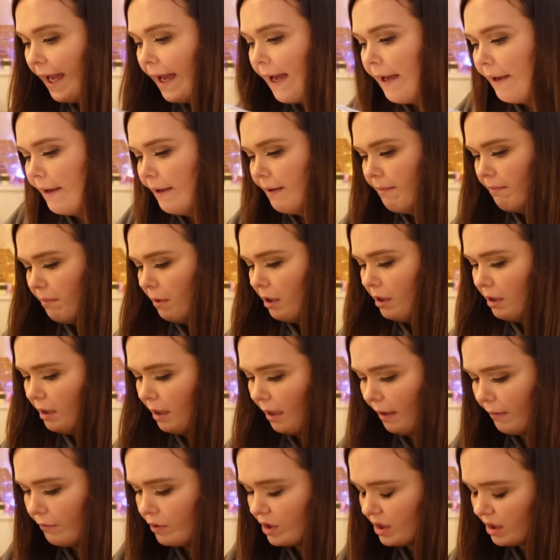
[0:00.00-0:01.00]

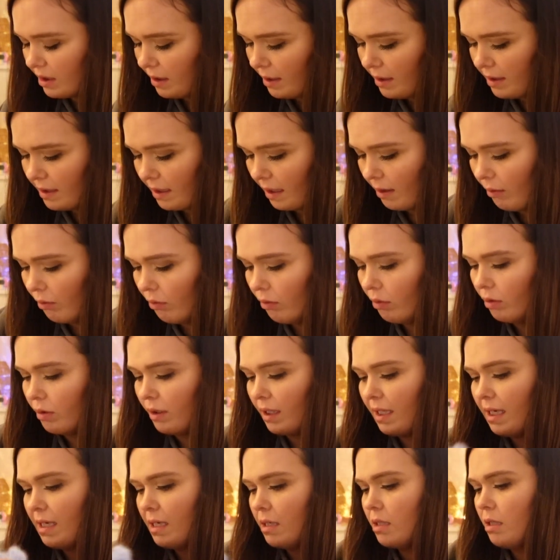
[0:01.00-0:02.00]
I've just laid out all
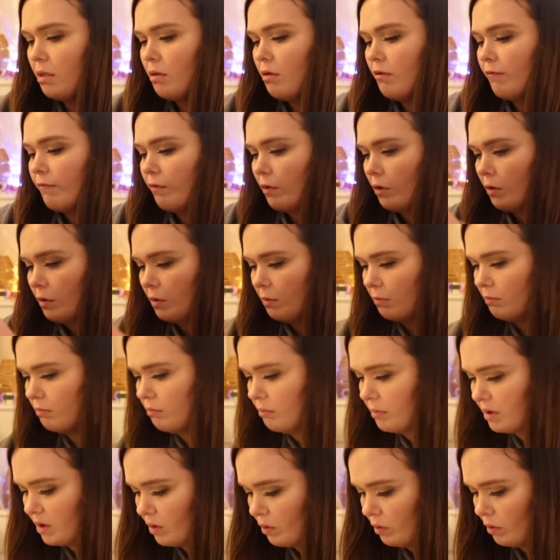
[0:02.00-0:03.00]
their
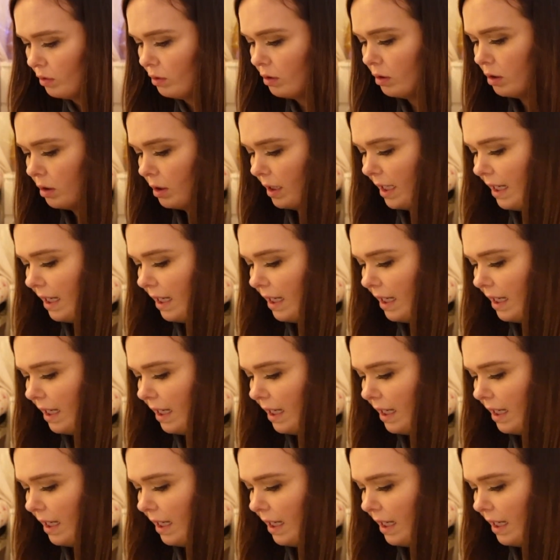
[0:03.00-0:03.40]
uniforms or